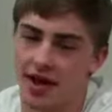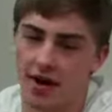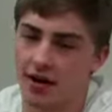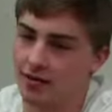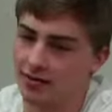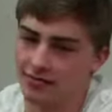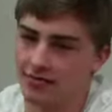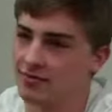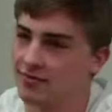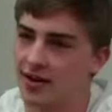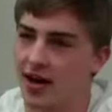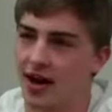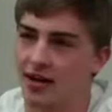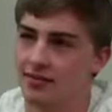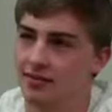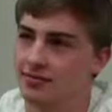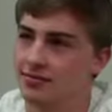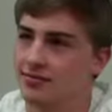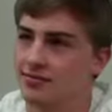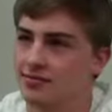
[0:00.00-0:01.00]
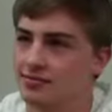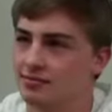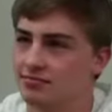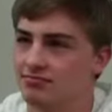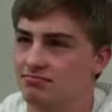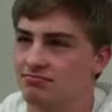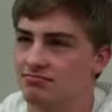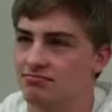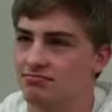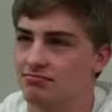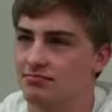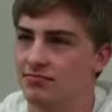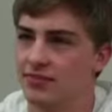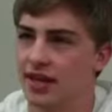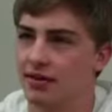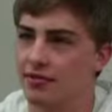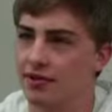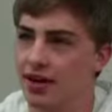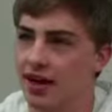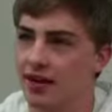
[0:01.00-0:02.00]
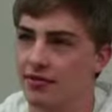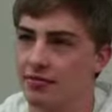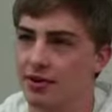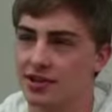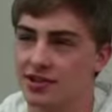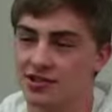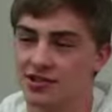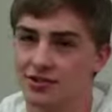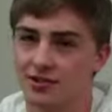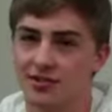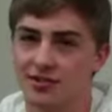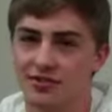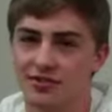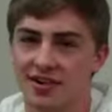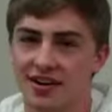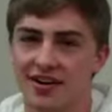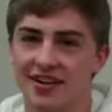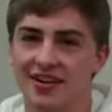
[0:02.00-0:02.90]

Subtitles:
No. But it just looks fun.